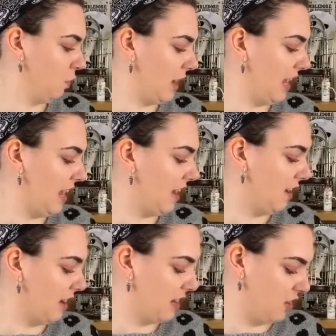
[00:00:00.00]
Where
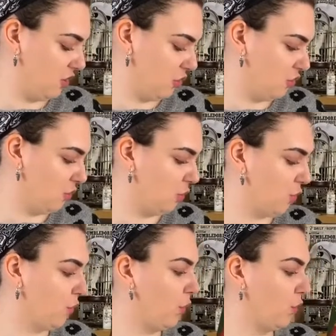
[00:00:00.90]
are you, door
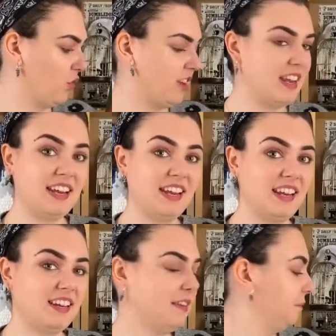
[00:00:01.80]

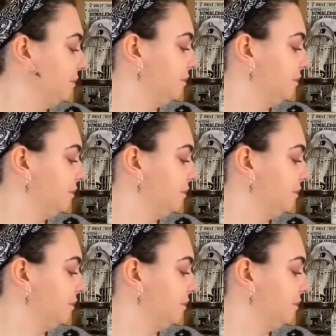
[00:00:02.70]
14?